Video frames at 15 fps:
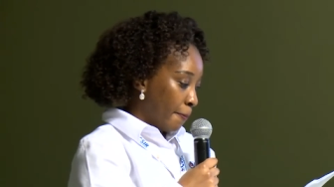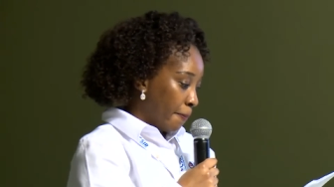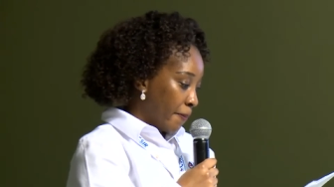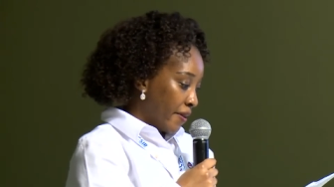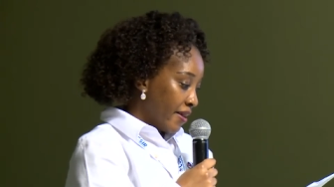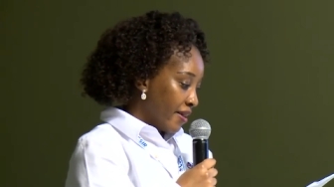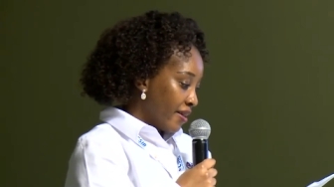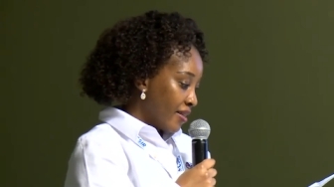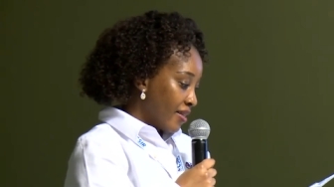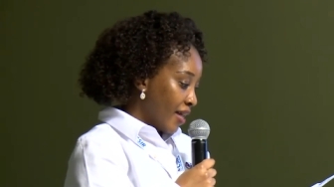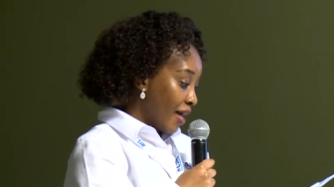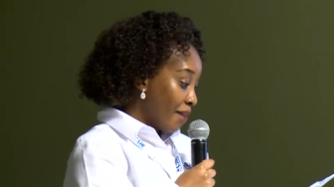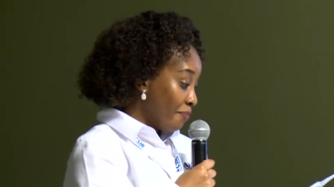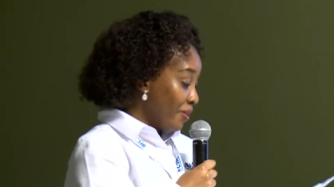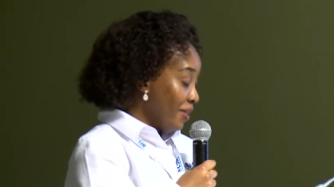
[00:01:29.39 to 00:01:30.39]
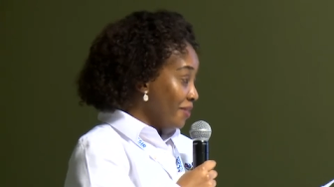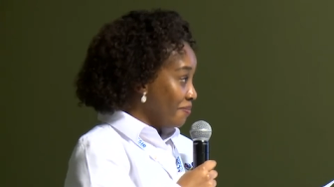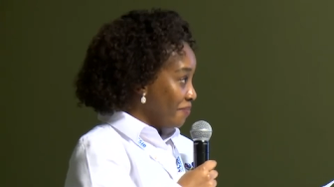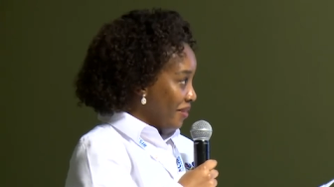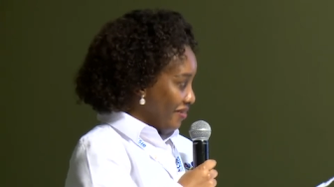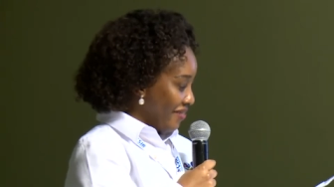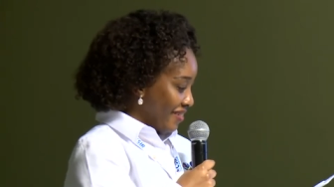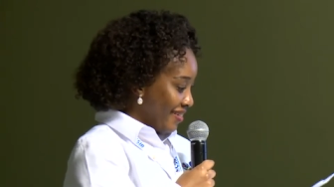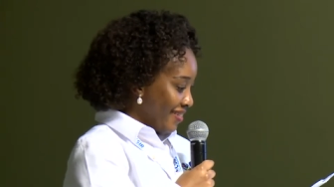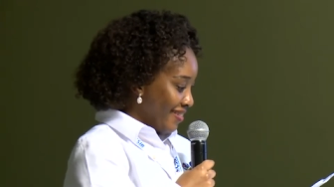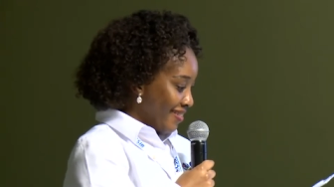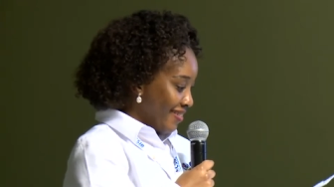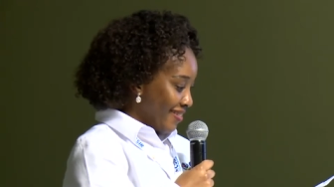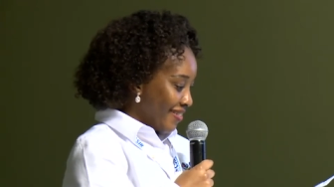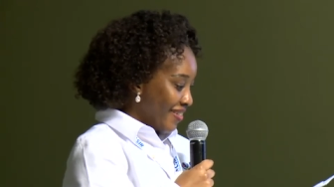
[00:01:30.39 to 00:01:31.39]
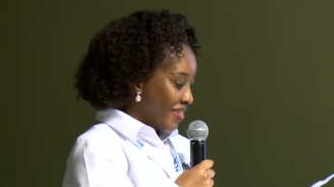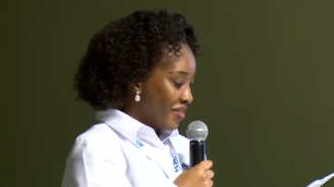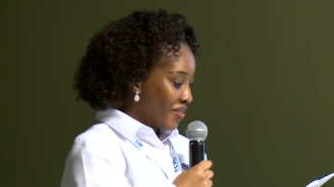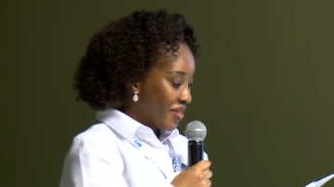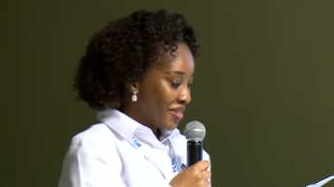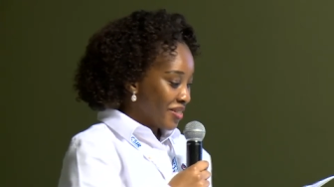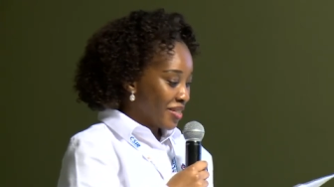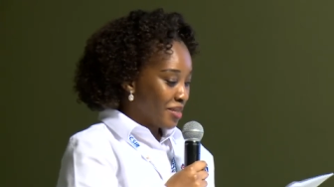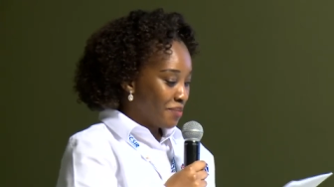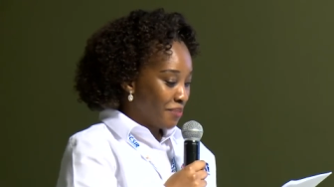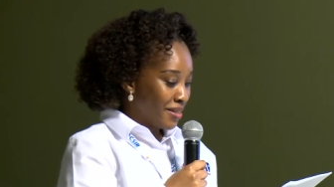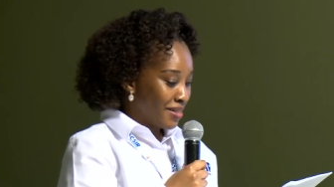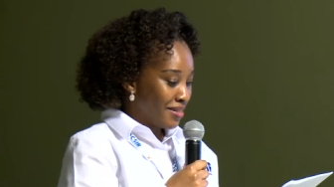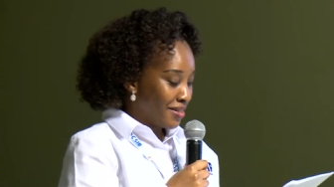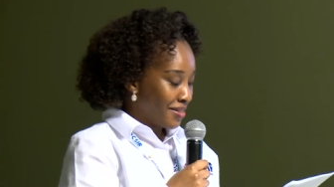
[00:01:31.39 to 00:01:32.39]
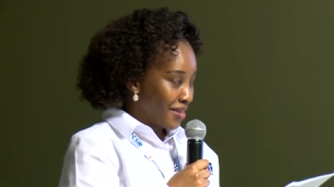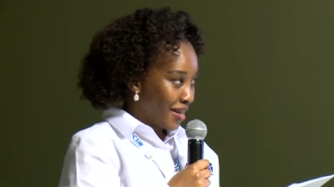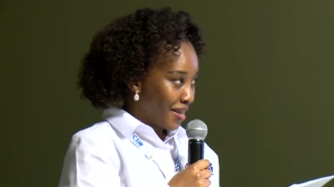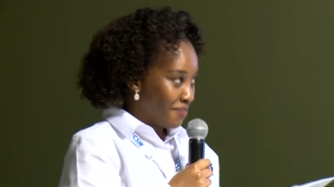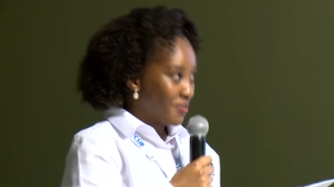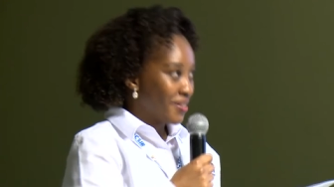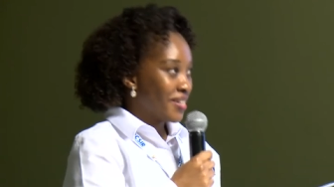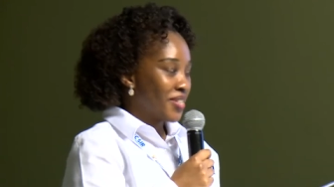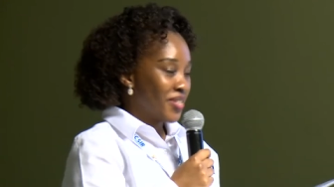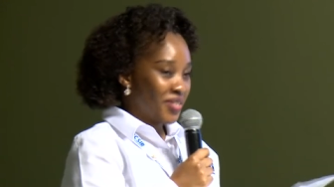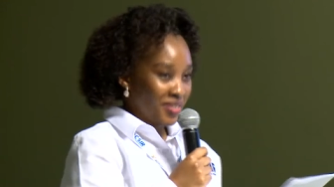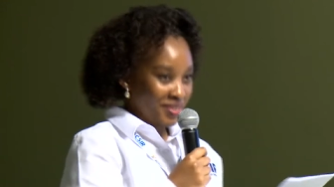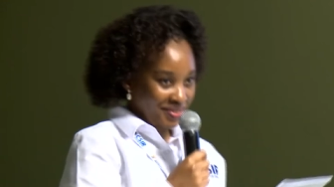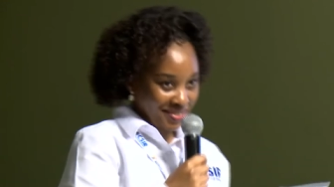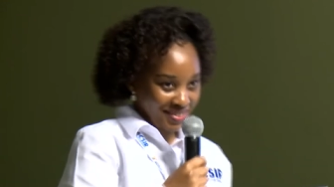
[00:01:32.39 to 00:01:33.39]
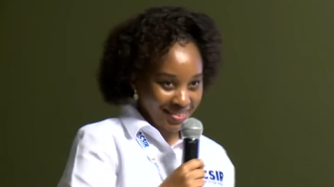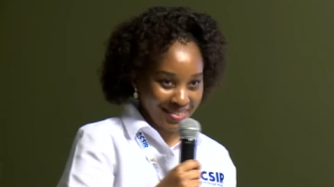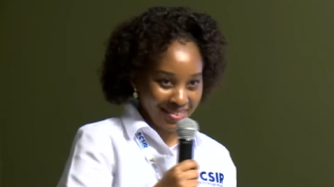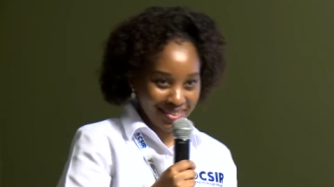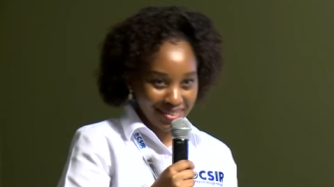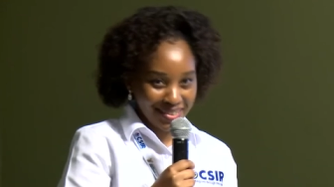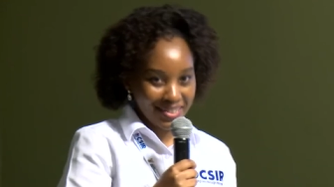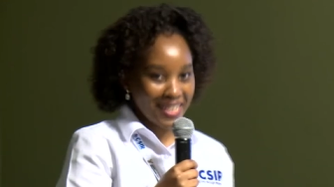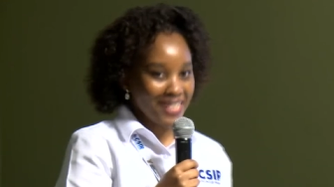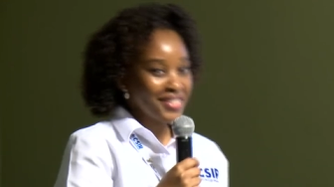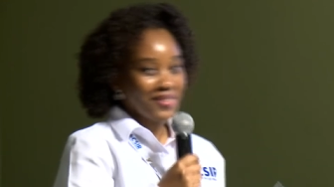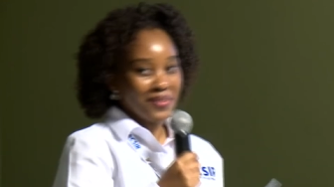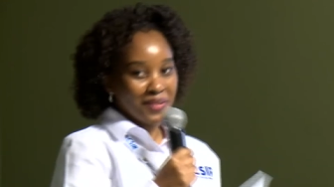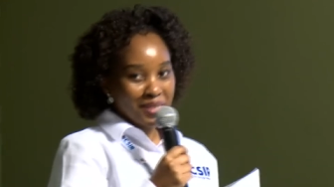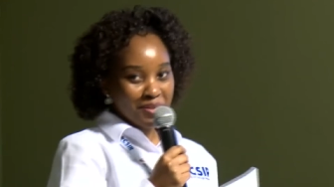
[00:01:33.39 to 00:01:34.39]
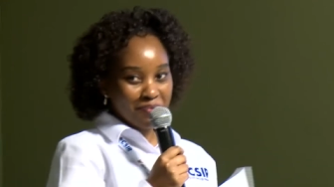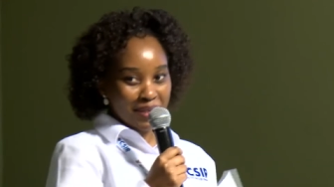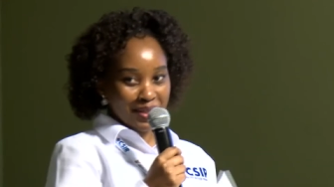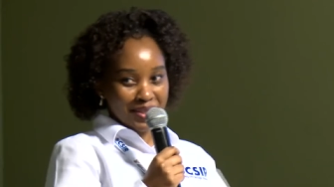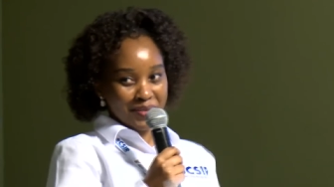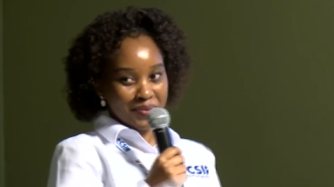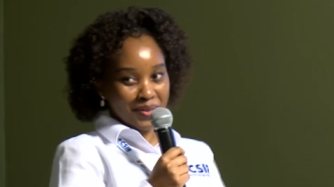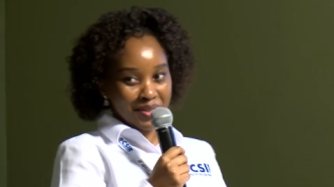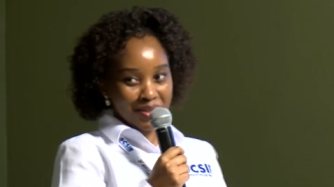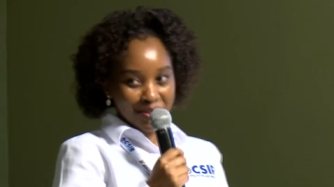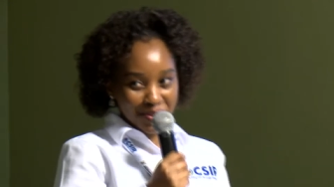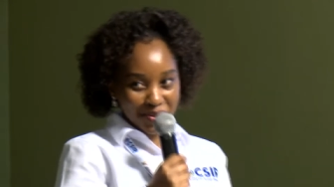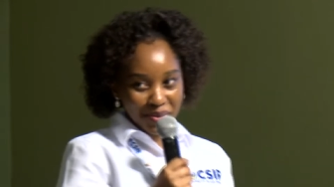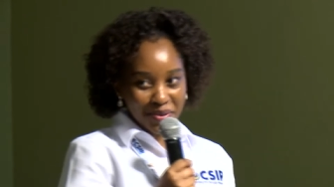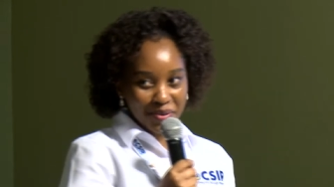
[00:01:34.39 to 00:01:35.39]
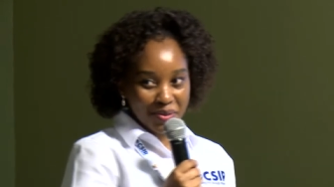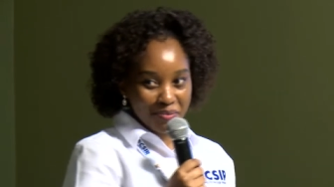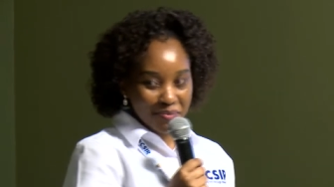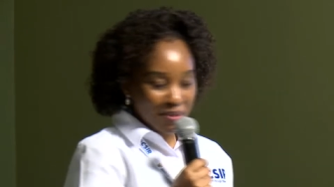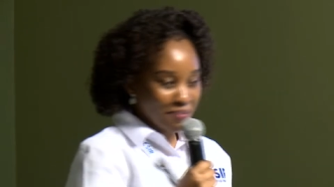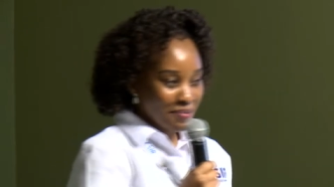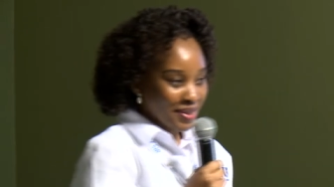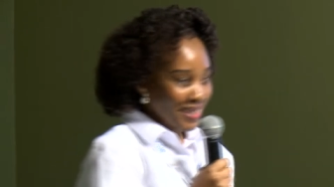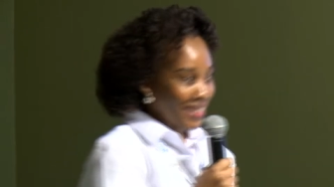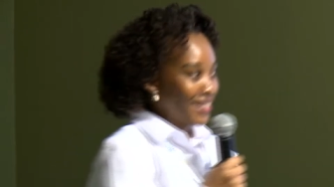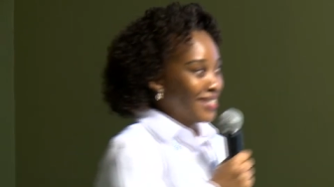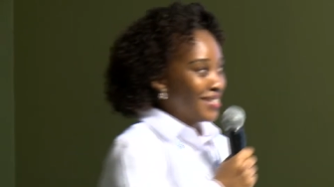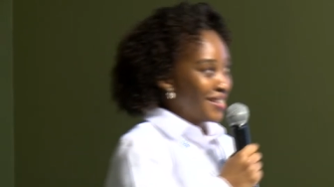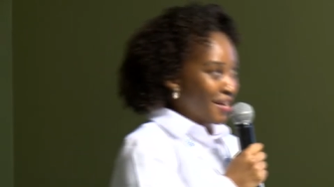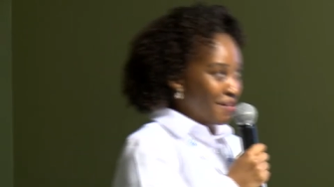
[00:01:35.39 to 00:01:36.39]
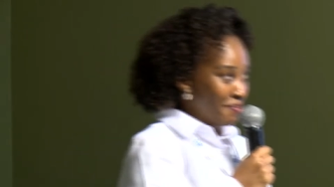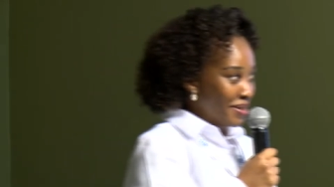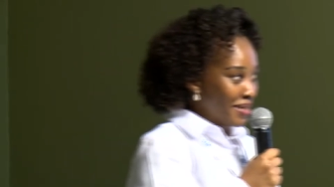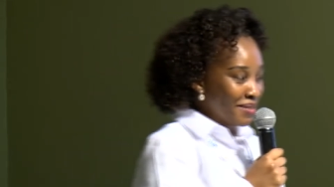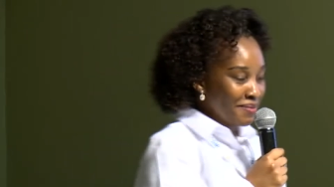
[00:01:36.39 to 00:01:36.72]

He is happily married and treasures spending time with his children. That's the only part he wanted you to remember that he's happily